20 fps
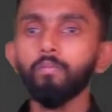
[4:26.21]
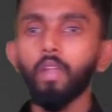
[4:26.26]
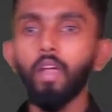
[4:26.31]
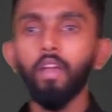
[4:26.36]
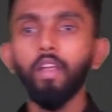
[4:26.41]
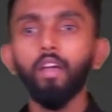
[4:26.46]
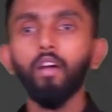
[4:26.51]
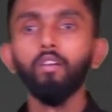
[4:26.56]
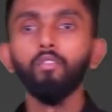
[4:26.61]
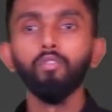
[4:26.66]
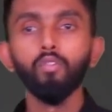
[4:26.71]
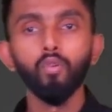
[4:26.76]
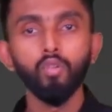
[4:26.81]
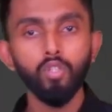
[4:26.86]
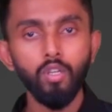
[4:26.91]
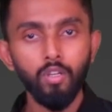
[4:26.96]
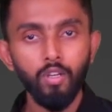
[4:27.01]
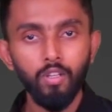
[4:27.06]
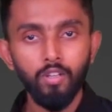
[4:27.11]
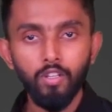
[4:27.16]
Any
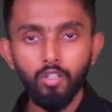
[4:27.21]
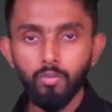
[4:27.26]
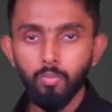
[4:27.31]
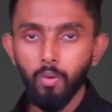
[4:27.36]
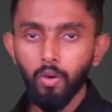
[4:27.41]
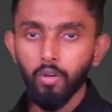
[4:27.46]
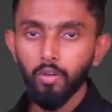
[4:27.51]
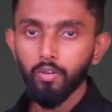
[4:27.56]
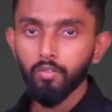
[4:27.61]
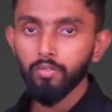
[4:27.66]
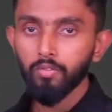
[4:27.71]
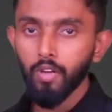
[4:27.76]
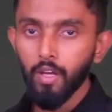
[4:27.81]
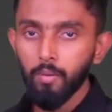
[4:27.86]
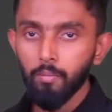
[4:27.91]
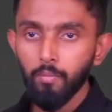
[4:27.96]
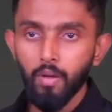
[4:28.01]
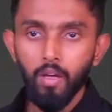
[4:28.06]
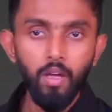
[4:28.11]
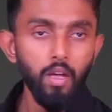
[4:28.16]
confusion till this point of
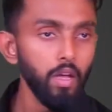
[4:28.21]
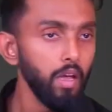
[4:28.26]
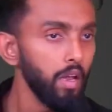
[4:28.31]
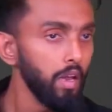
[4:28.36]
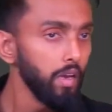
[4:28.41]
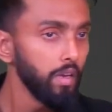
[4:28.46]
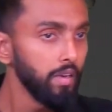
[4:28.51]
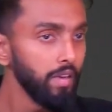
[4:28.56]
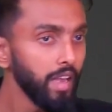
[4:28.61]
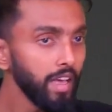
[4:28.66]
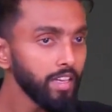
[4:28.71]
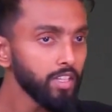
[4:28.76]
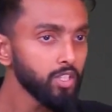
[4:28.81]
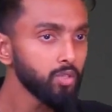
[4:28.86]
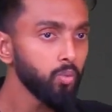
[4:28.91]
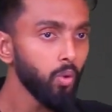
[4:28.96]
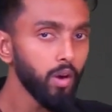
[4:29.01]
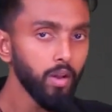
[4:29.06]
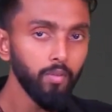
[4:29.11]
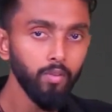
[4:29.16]
time?
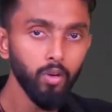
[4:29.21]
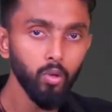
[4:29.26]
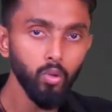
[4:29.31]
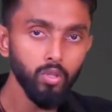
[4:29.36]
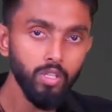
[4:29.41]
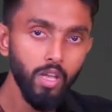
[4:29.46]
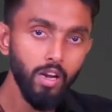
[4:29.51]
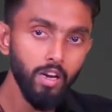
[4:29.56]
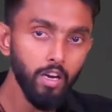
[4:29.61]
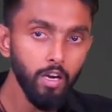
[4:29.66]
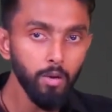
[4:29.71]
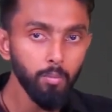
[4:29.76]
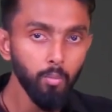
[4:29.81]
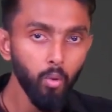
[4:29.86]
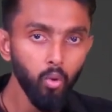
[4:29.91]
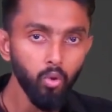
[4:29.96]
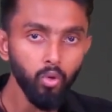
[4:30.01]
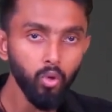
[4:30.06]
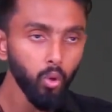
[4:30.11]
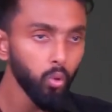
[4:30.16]
Next, what I will do is, I will
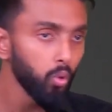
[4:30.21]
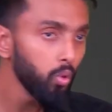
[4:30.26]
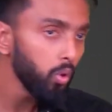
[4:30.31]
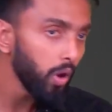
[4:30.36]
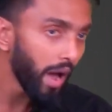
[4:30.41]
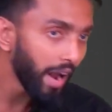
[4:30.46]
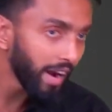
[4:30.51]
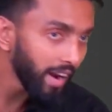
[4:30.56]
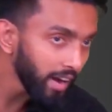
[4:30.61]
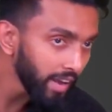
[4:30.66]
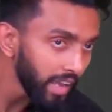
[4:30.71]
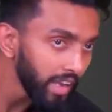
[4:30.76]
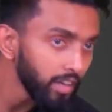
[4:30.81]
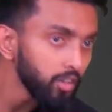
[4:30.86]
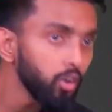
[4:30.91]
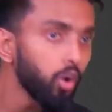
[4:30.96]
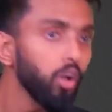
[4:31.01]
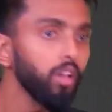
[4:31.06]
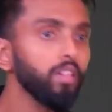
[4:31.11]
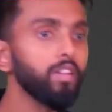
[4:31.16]
remove 2 and
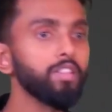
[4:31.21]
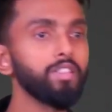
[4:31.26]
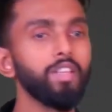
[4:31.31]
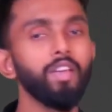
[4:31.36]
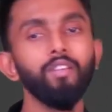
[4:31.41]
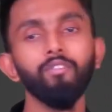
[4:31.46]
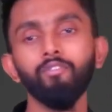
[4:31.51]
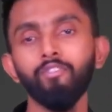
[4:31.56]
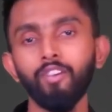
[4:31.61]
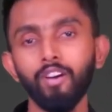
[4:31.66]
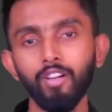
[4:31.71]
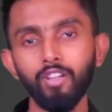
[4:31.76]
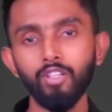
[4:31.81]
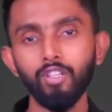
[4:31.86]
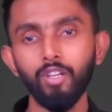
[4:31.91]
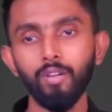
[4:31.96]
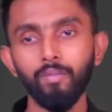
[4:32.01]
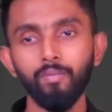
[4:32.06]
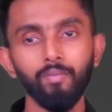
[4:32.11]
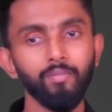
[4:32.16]
again call the same
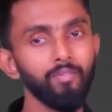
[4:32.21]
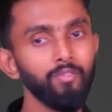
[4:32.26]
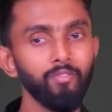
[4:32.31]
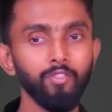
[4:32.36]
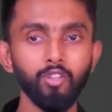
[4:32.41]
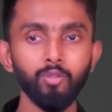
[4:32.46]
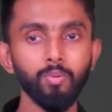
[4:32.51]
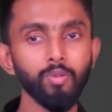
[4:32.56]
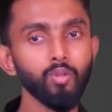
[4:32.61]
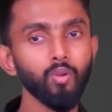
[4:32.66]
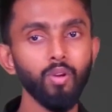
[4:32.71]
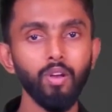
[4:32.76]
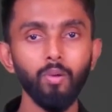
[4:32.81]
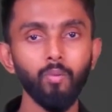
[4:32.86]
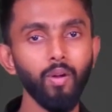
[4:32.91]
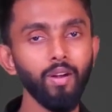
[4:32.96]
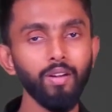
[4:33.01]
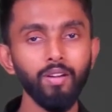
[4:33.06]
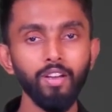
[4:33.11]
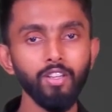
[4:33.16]
function, which means only
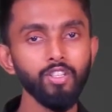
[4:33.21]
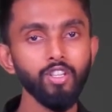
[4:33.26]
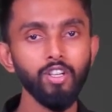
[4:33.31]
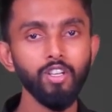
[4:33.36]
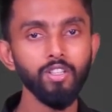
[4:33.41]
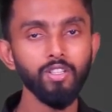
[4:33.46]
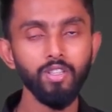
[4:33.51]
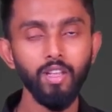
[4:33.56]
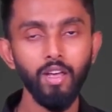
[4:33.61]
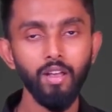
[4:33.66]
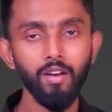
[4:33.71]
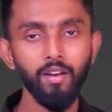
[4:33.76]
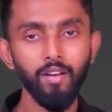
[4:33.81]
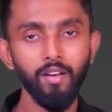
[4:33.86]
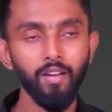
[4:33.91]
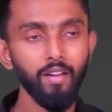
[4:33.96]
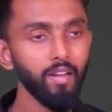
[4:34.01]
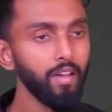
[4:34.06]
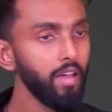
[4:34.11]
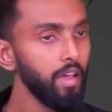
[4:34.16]
one digit is there.
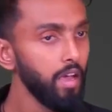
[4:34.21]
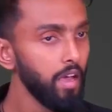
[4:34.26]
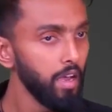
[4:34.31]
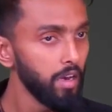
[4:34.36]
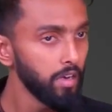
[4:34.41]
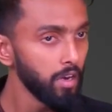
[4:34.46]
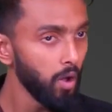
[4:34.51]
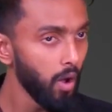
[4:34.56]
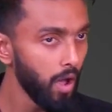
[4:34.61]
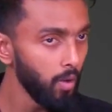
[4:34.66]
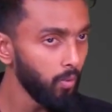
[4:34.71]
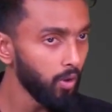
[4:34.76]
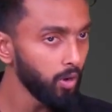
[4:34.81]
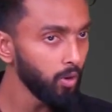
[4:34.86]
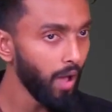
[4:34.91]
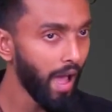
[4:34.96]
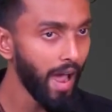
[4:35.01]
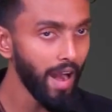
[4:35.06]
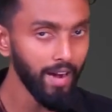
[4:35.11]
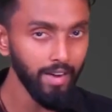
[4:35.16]
Now, I
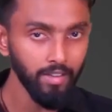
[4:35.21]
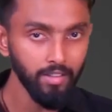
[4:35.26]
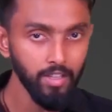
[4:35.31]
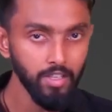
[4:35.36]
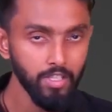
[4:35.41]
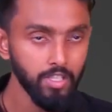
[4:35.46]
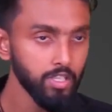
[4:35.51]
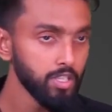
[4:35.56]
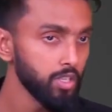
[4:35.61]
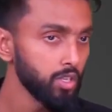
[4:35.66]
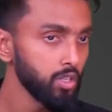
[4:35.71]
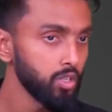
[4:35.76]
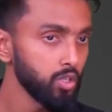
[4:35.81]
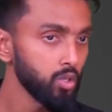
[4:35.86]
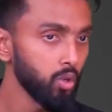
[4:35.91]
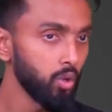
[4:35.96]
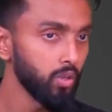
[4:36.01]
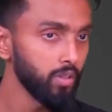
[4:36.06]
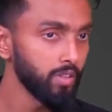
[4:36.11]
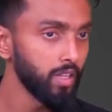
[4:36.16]
want to add this.
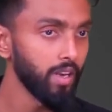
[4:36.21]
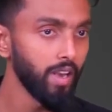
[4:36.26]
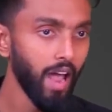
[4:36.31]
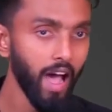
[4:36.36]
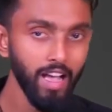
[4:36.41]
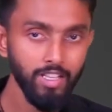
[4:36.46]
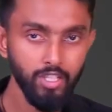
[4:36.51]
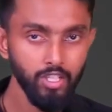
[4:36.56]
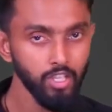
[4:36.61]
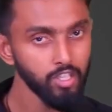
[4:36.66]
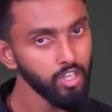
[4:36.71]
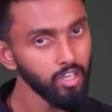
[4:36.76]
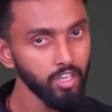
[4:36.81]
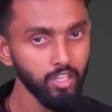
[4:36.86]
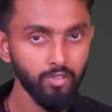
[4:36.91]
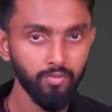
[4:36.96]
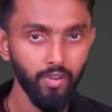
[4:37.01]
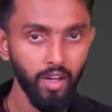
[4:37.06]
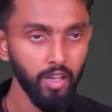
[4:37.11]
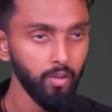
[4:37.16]
So, the last digit
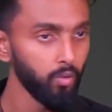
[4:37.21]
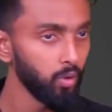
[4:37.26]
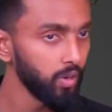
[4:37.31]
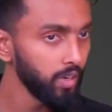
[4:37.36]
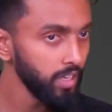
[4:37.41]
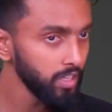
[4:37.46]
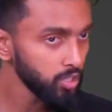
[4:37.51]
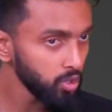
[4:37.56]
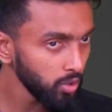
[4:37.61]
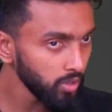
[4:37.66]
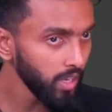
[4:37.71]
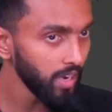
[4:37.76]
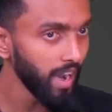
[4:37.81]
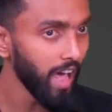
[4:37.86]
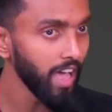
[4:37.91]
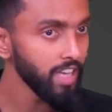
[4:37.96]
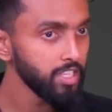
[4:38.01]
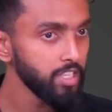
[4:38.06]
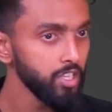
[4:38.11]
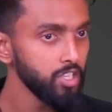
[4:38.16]
is 5 only. So, the
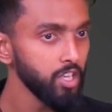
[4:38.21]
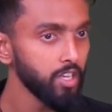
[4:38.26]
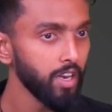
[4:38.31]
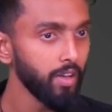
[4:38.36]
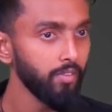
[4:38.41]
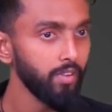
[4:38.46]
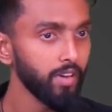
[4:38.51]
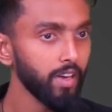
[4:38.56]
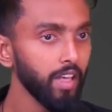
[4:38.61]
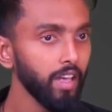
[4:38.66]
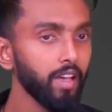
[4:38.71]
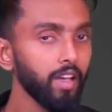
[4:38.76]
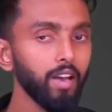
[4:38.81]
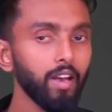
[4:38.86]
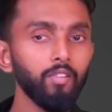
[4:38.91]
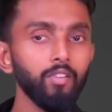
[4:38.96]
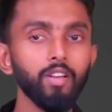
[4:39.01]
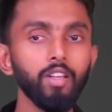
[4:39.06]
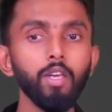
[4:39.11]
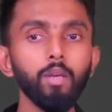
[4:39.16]
last digit I will take
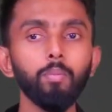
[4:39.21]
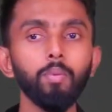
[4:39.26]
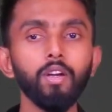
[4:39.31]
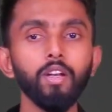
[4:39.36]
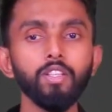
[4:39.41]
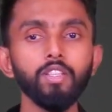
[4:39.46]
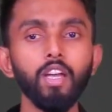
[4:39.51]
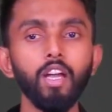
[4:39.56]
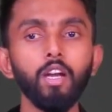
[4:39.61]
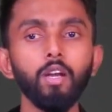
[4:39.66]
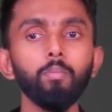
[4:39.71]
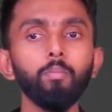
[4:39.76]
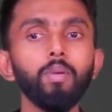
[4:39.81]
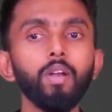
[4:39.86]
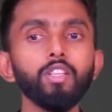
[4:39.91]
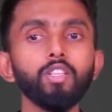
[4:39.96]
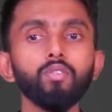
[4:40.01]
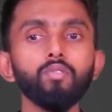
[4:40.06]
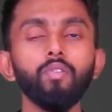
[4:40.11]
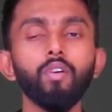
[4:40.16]
and I will keep it aside.
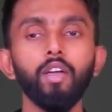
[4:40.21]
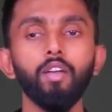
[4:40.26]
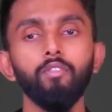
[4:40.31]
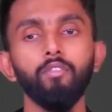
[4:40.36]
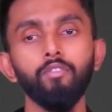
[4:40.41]
Plus 5.